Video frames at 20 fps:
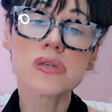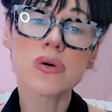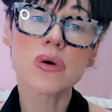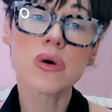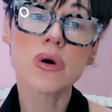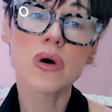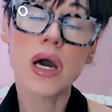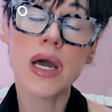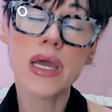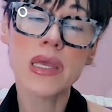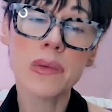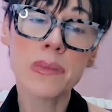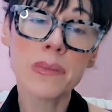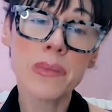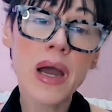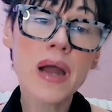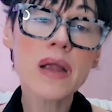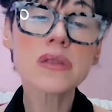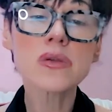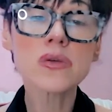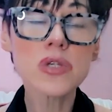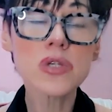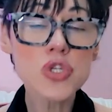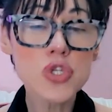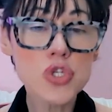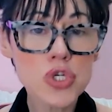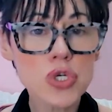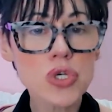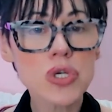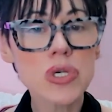So I embarked on a
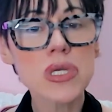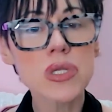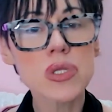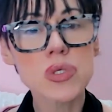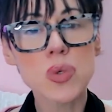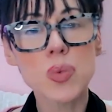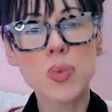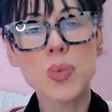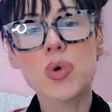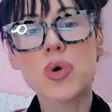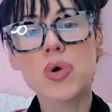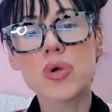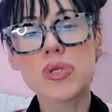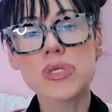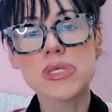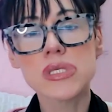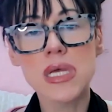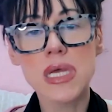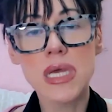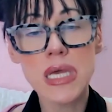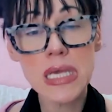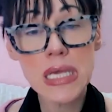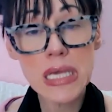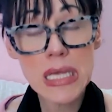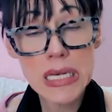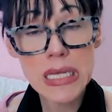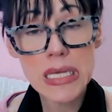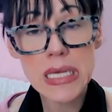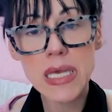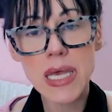journey towards
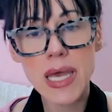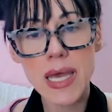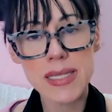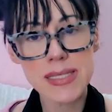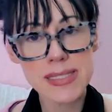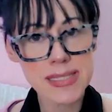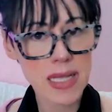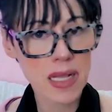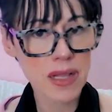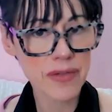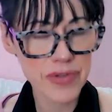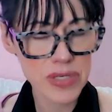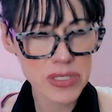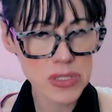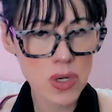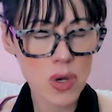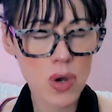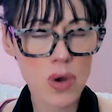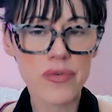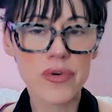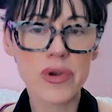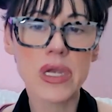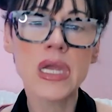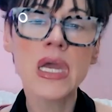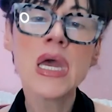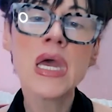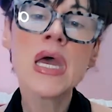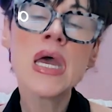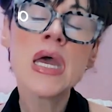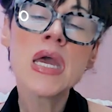healing and self-discovery.
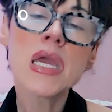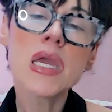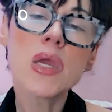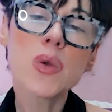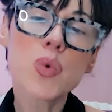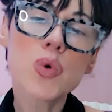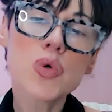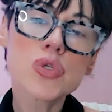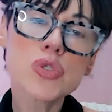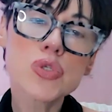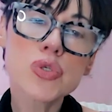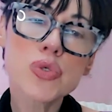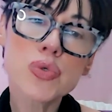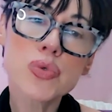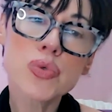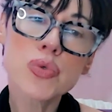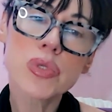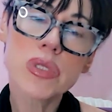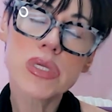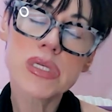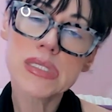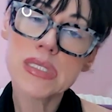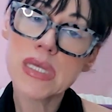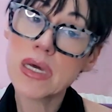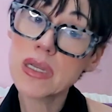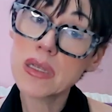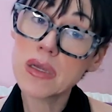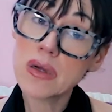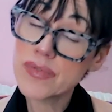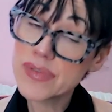It was through the
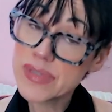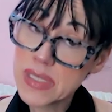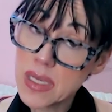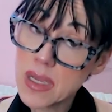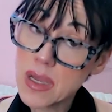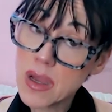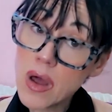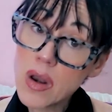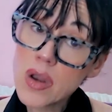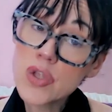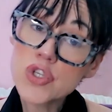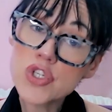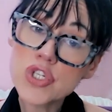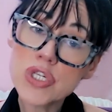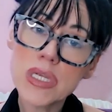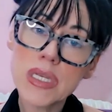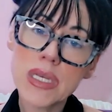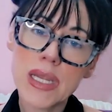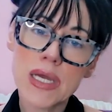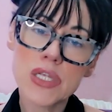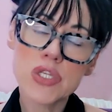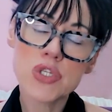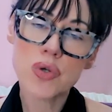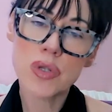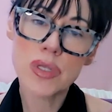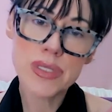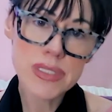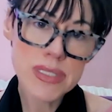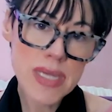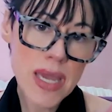study of psychology,
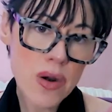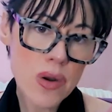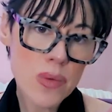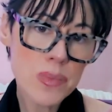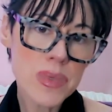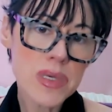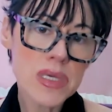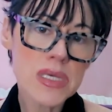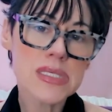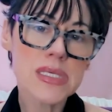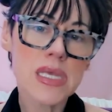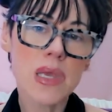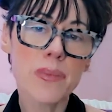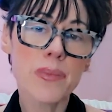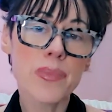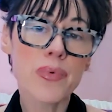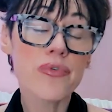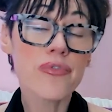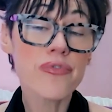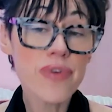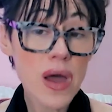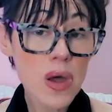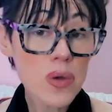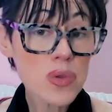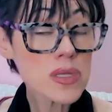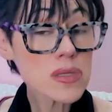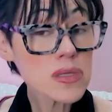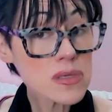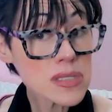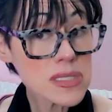natural therapies, a
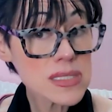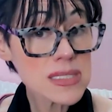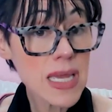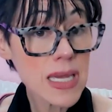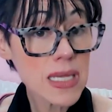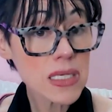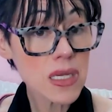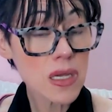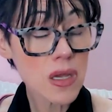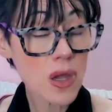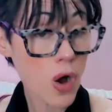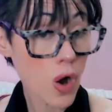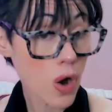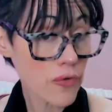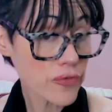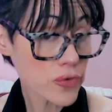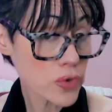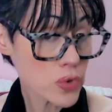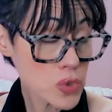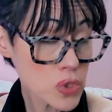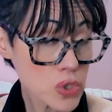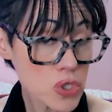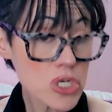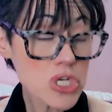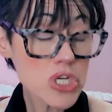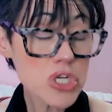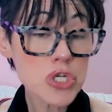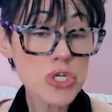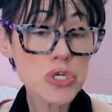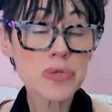profound understanding of
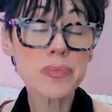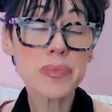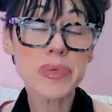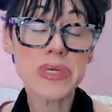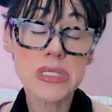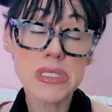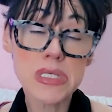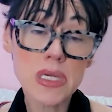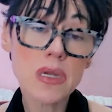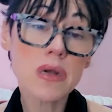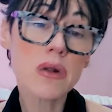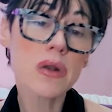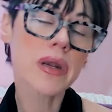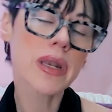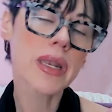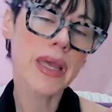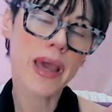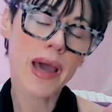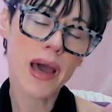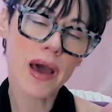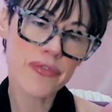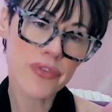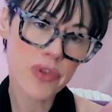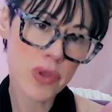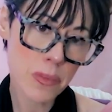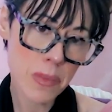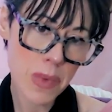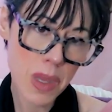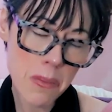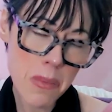nutrition, particularly
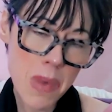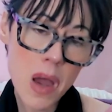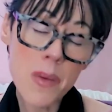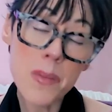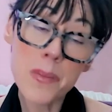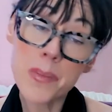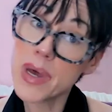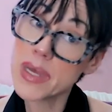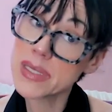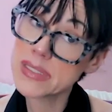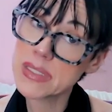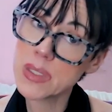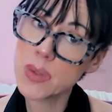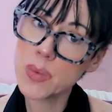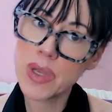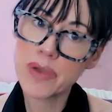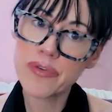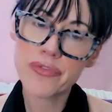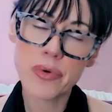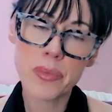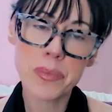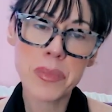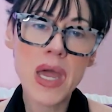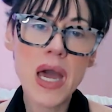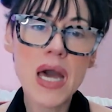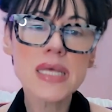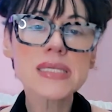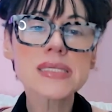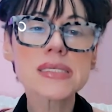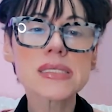after my mom passed away from
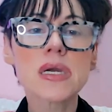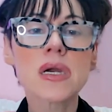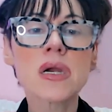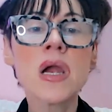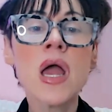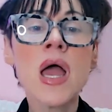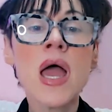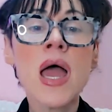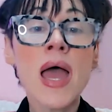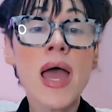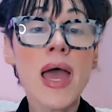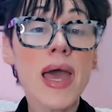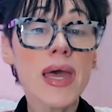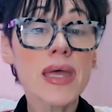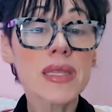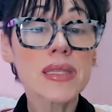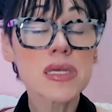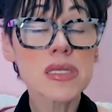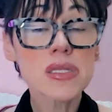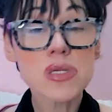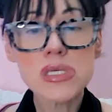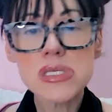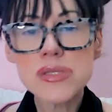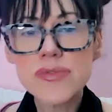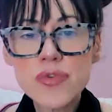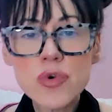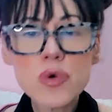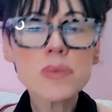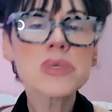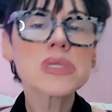cancer, and the
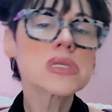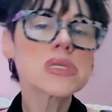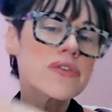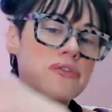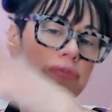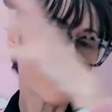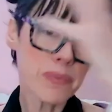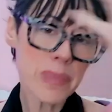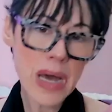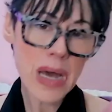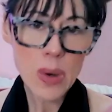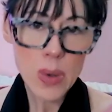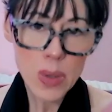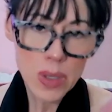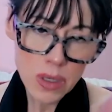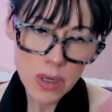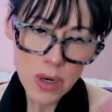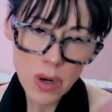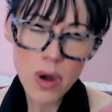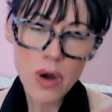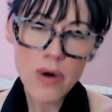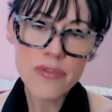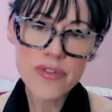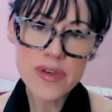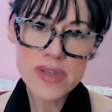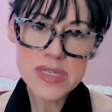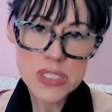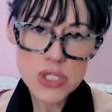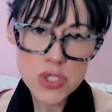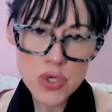transformative power of
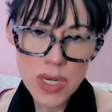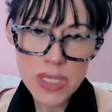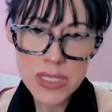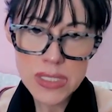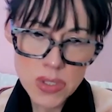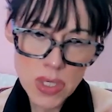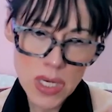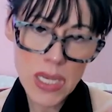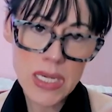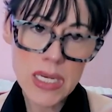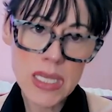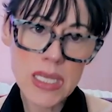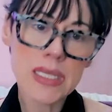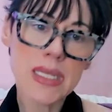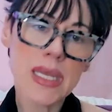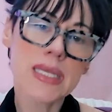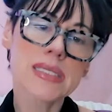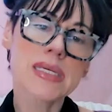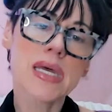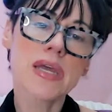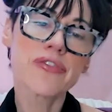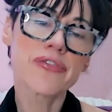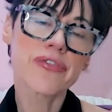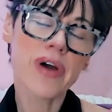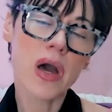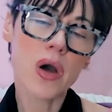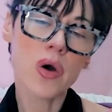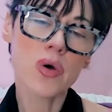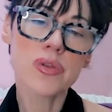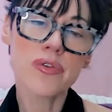strength training that I
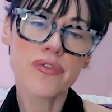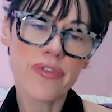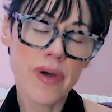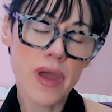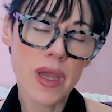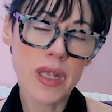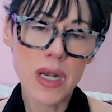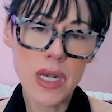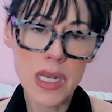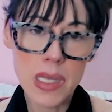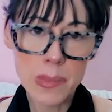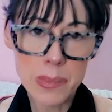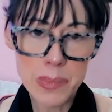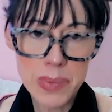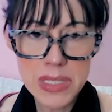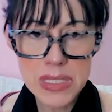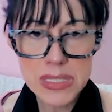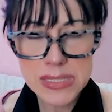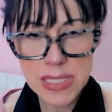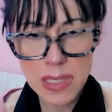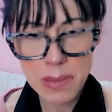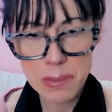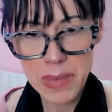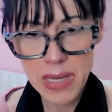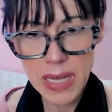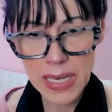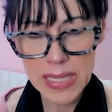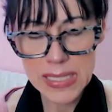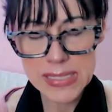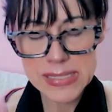found finally peace and
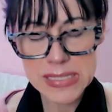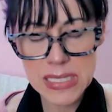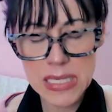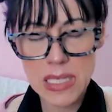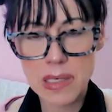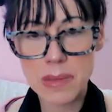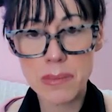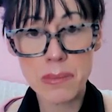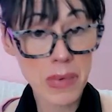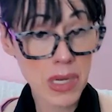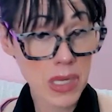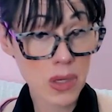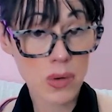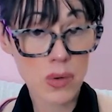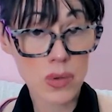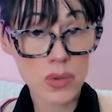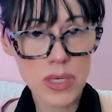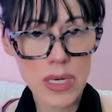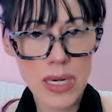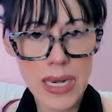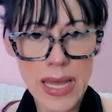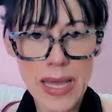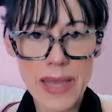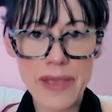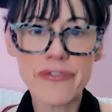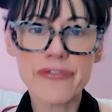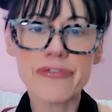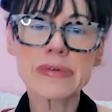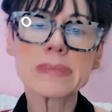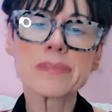balance in my own
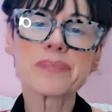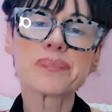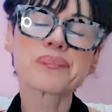life.